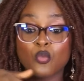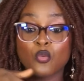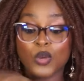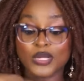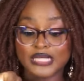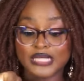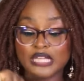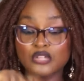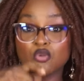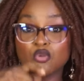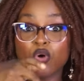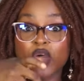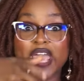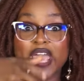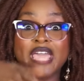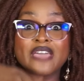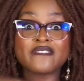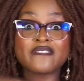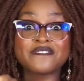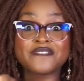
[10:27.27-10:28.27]
Water no
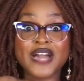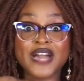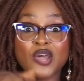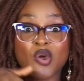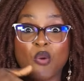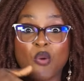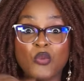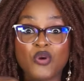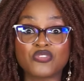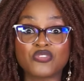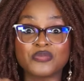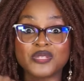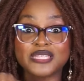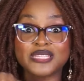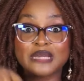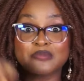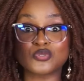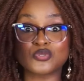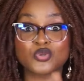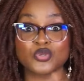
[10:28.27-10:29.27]
ever come out from the
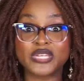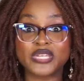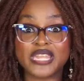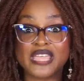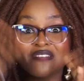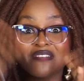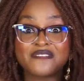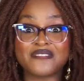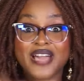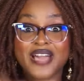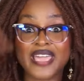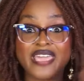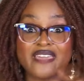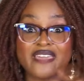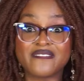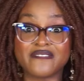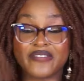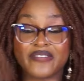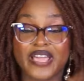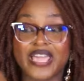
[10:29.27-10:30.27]
tap, so never
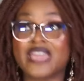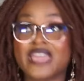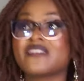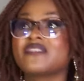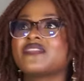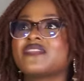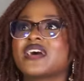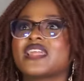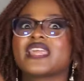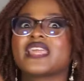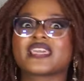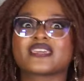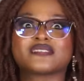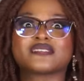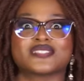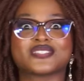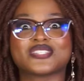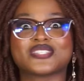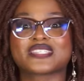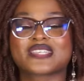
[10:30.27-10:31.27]
ever ever. Like, it
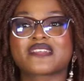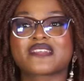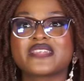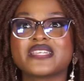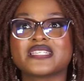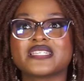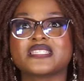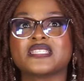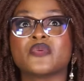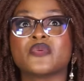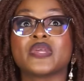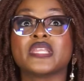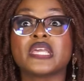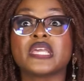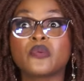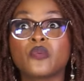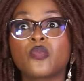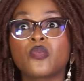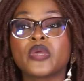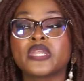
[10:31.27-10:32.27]
was just crazy. When
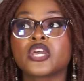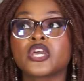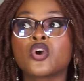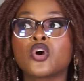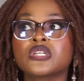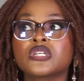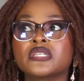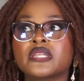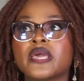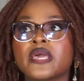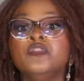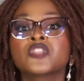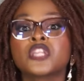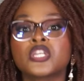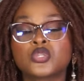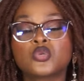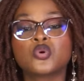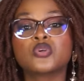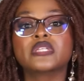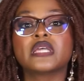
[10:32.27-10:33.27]
they got there,
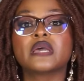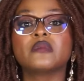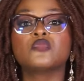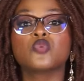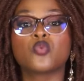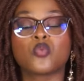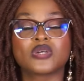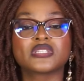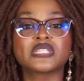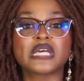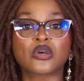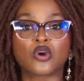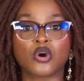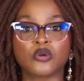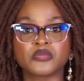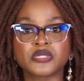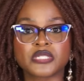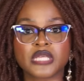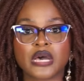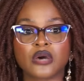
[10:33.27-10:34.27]
they told them water
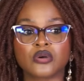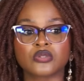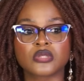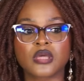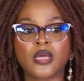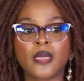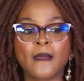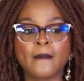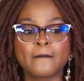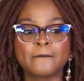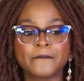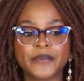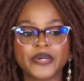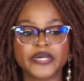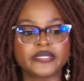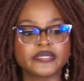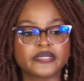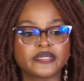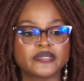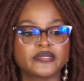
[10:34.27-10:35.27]
comes out,
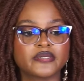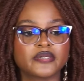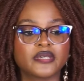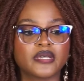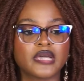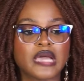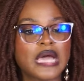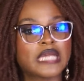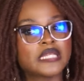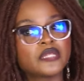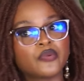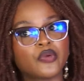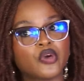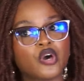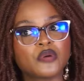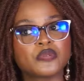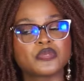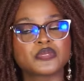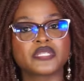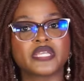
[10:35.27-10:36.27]
but and they were
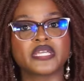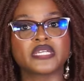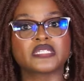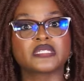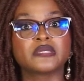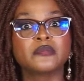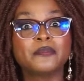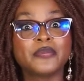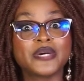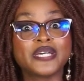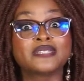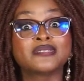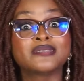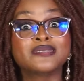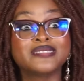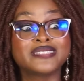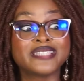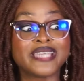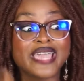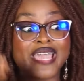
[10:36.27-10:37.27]
upstairs,
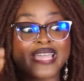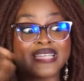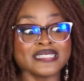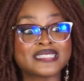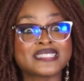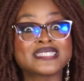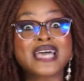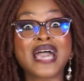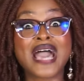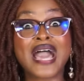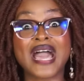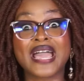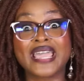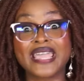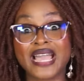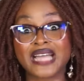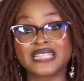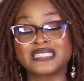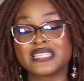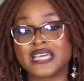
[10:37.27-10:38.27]
but the
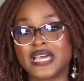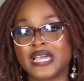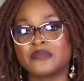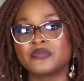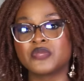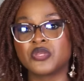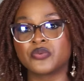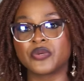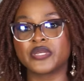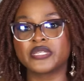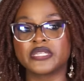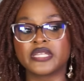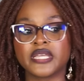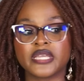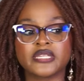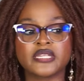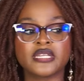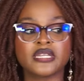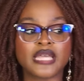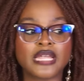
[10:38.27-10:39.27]
entire time they were
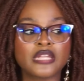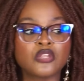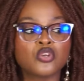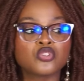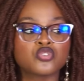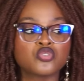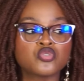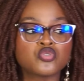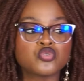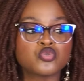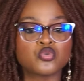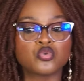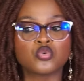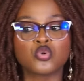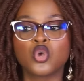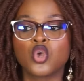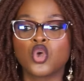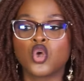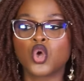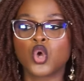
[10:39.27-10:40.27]
there, the landlord used
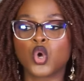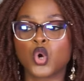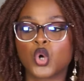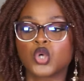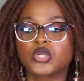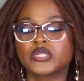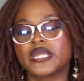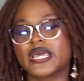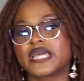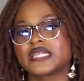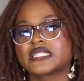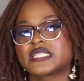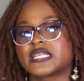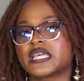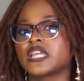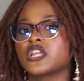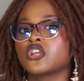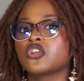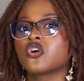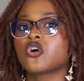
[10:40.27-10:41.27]
to connect
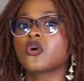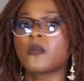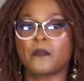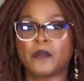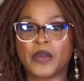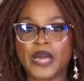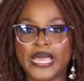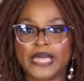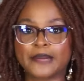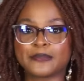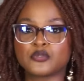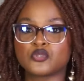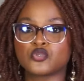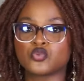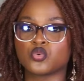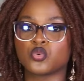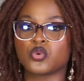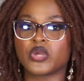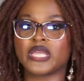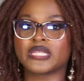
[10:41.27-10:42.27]
a long pipe
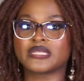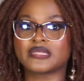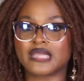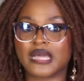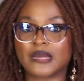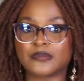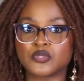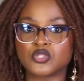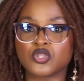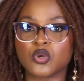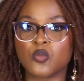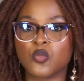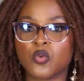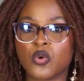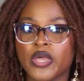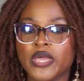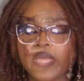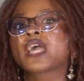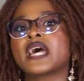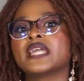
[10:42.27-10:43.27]
to a tap
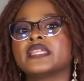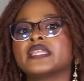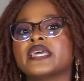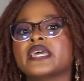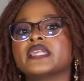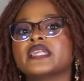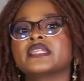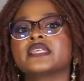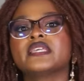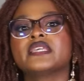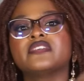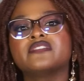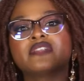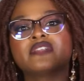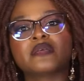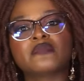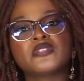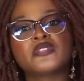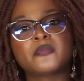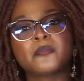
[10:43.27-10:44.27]
somewhere and then give
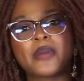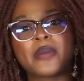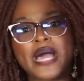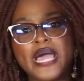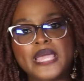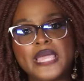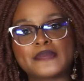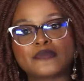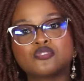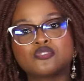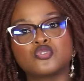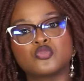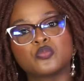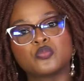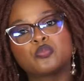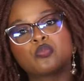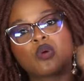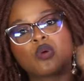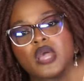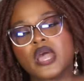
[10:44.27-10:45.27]
them the pipe
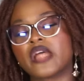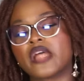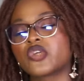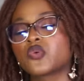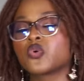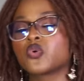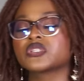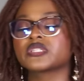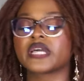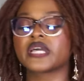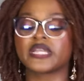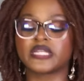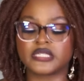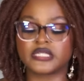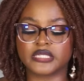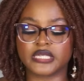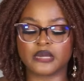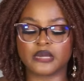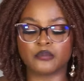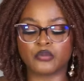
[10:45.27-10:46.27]
to carry water
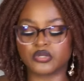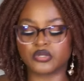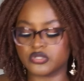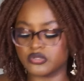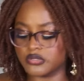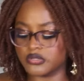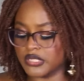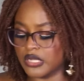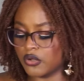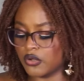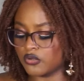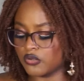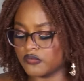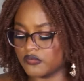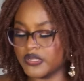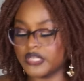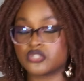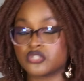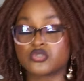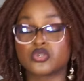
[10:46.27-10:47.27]
in their bottles and all
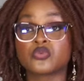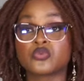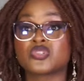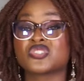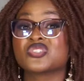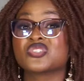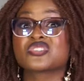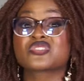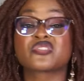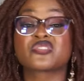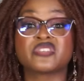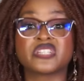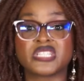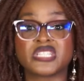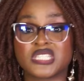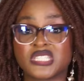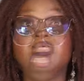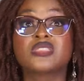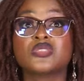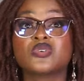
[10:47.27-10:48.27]
of that. So it was just
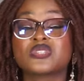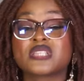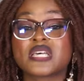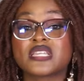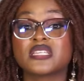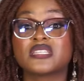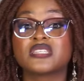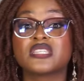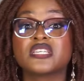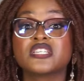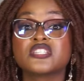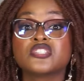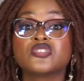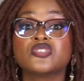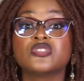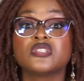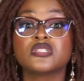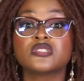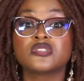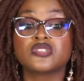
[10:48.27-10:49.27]
crazy. Those are the things
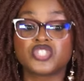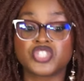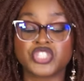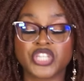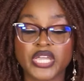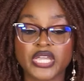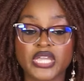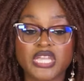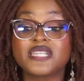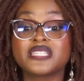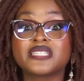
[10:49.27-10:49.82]
you need to check.